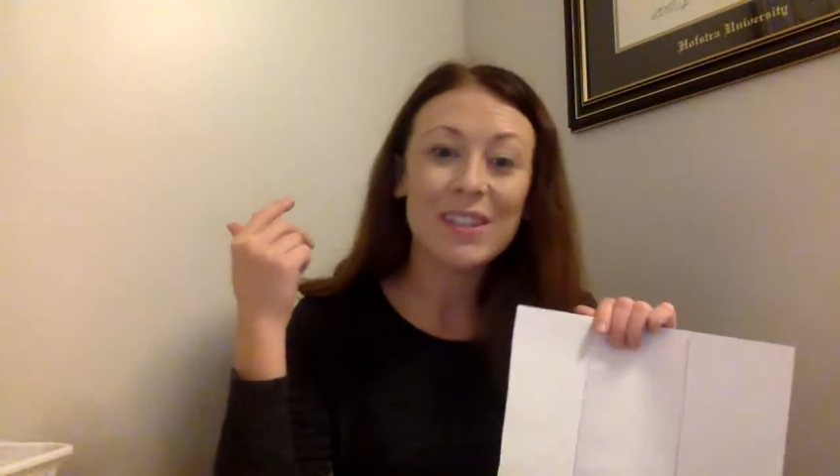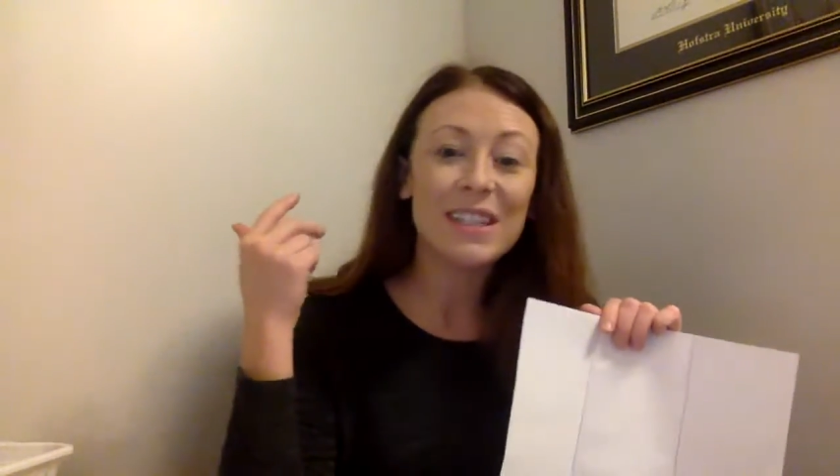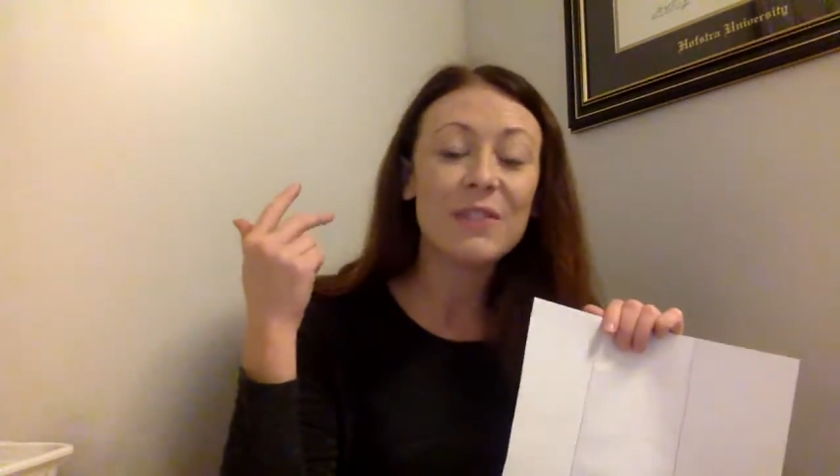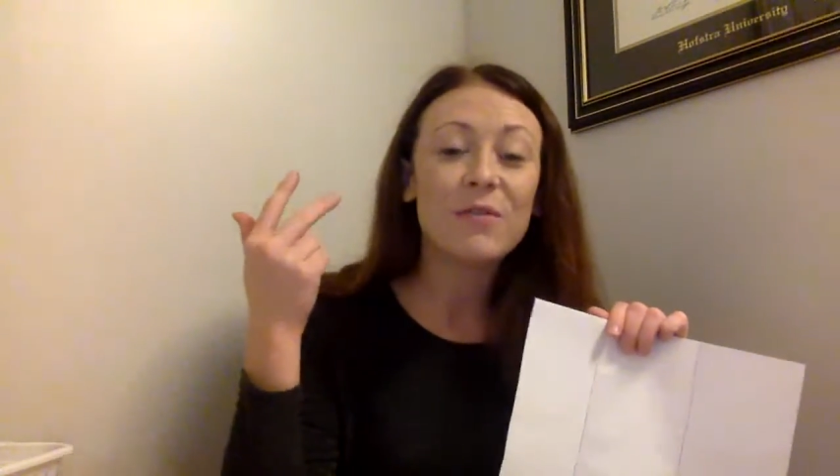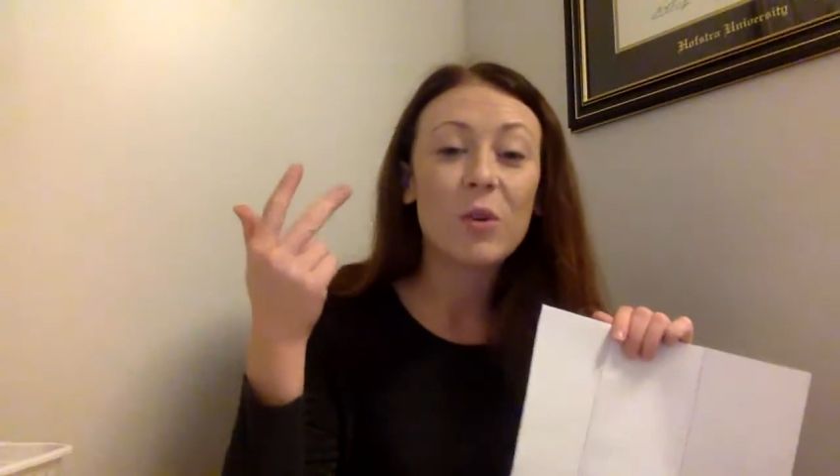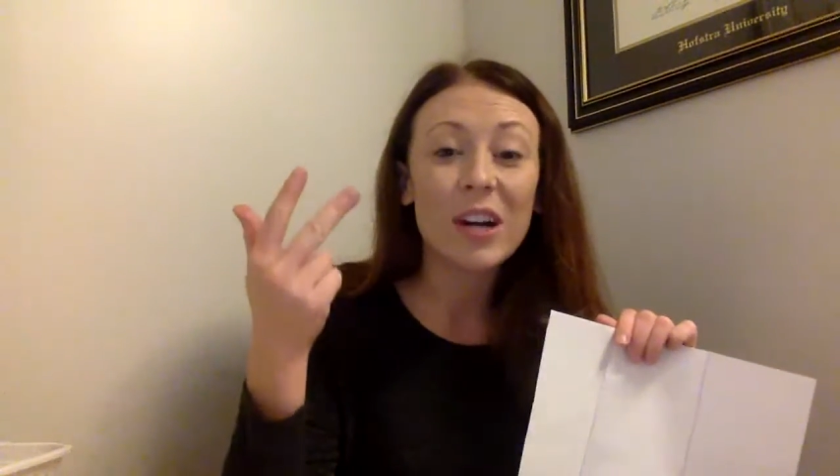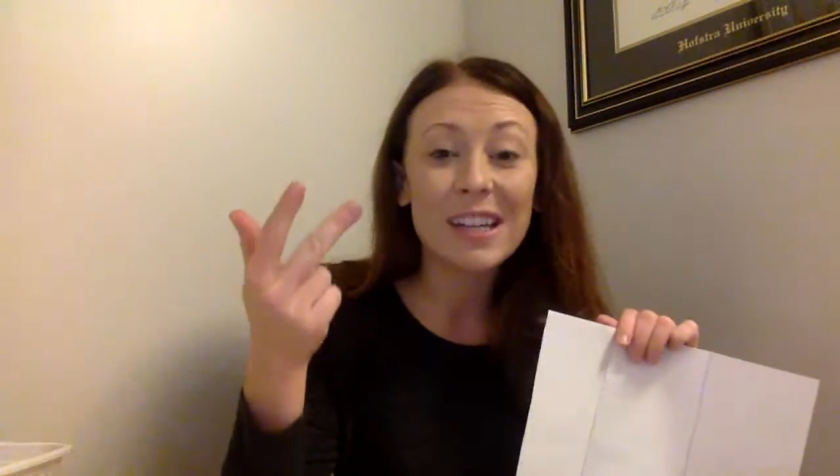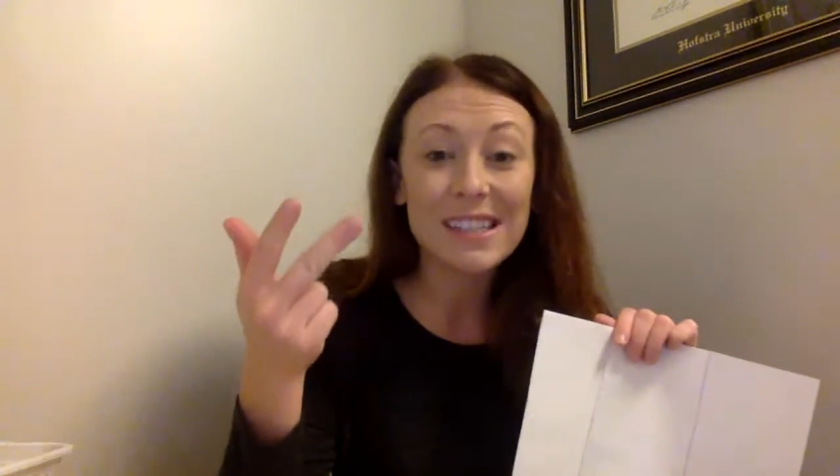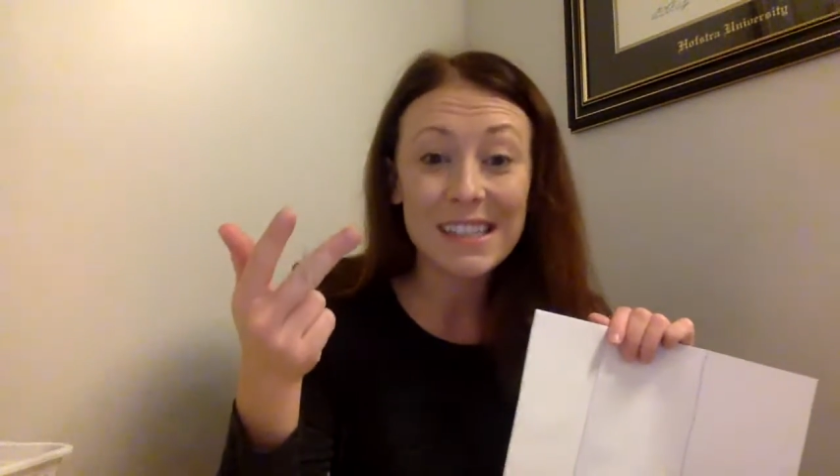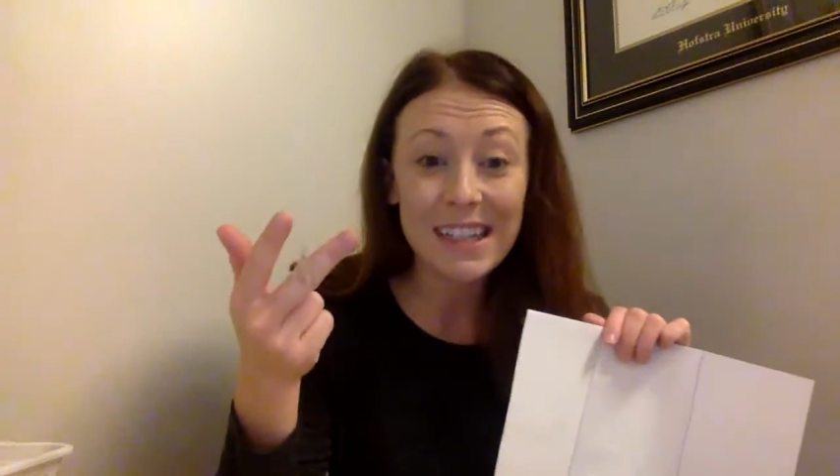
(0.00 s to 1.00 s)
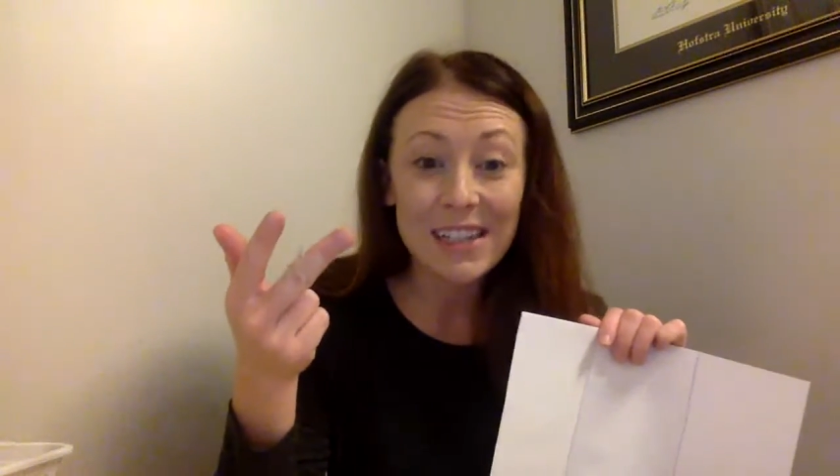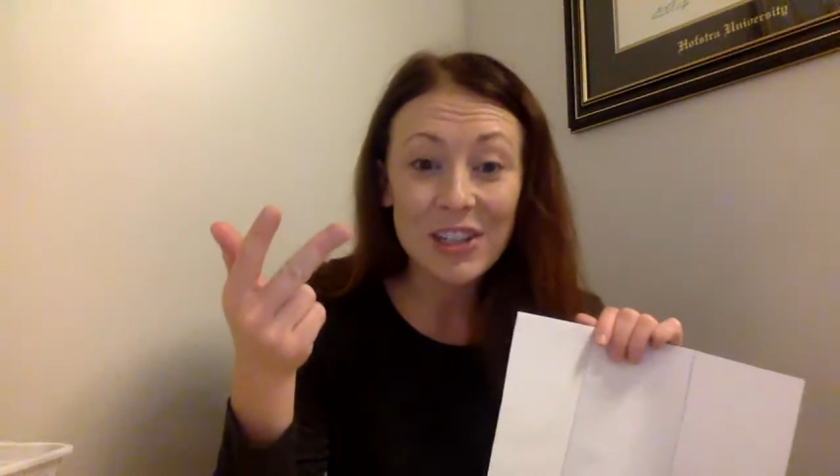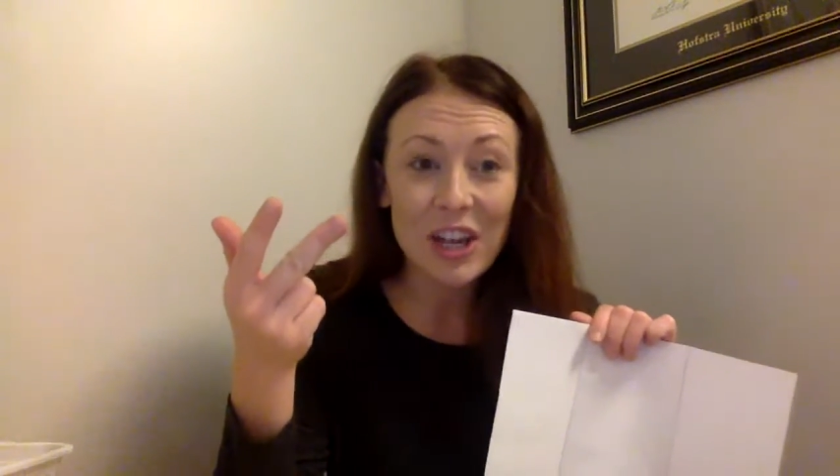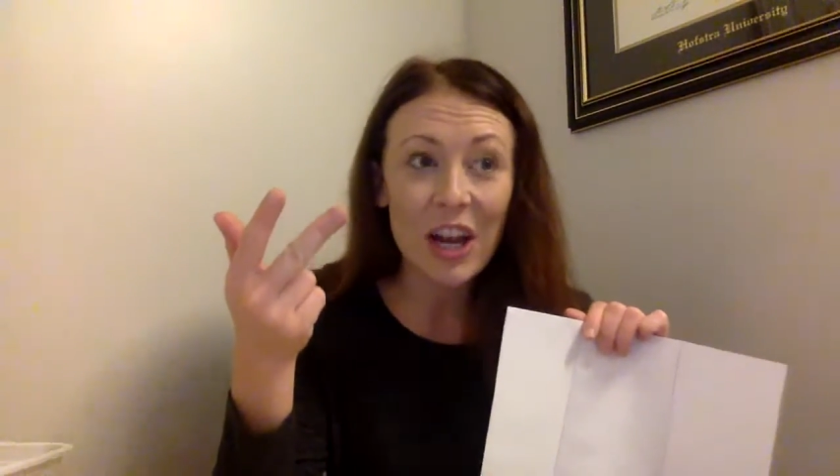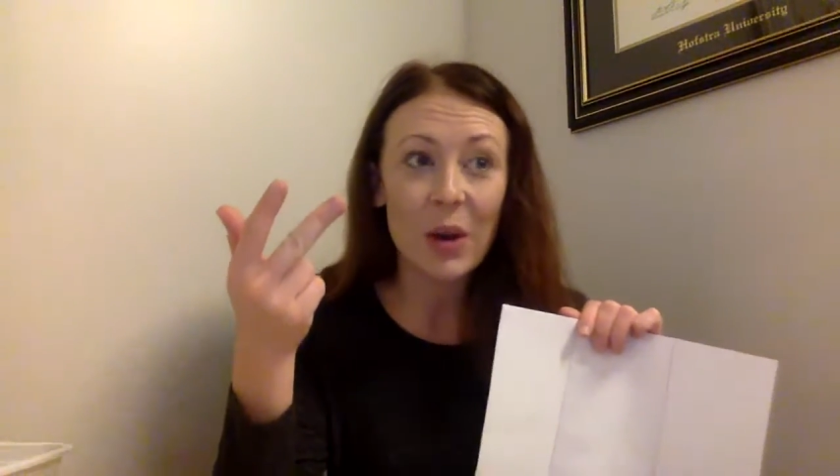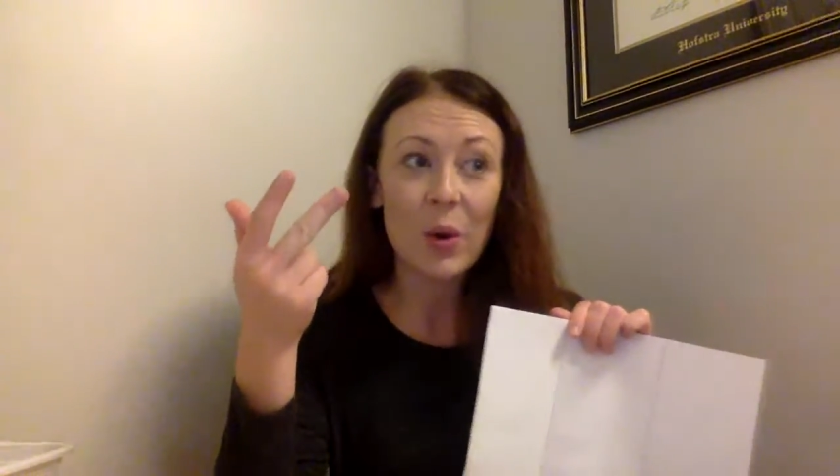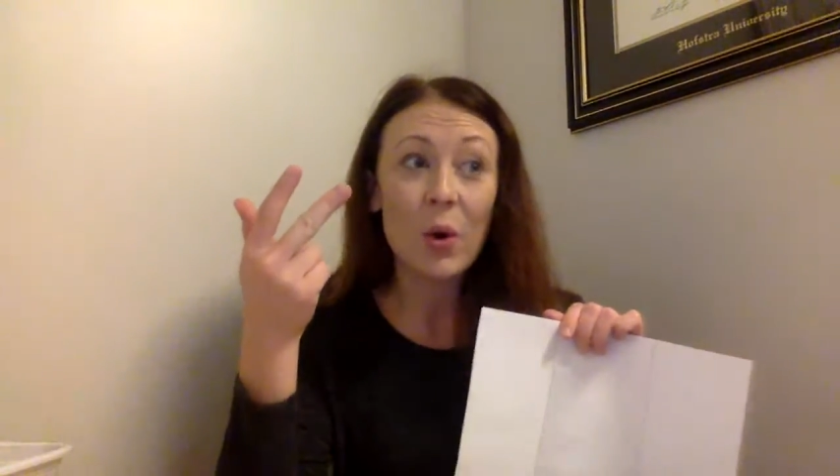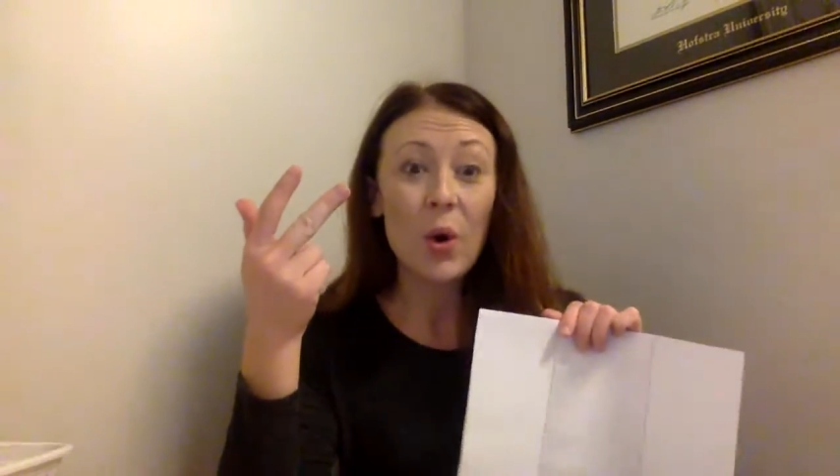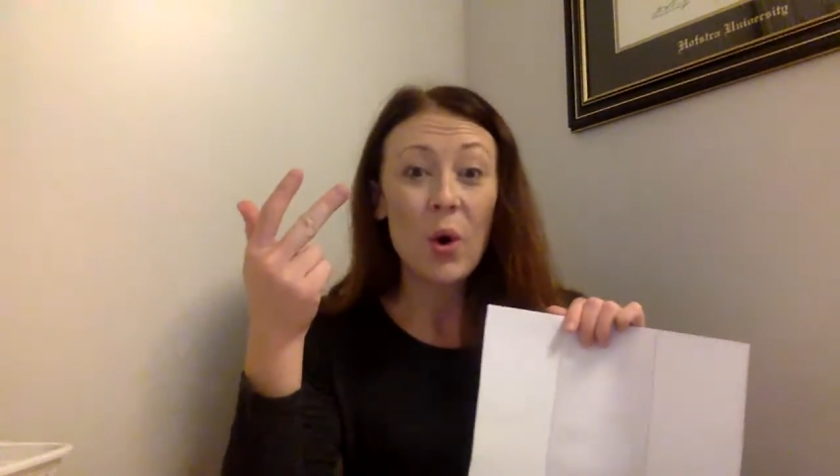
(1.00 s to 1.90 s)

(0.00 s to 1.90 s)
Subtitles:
deforestation,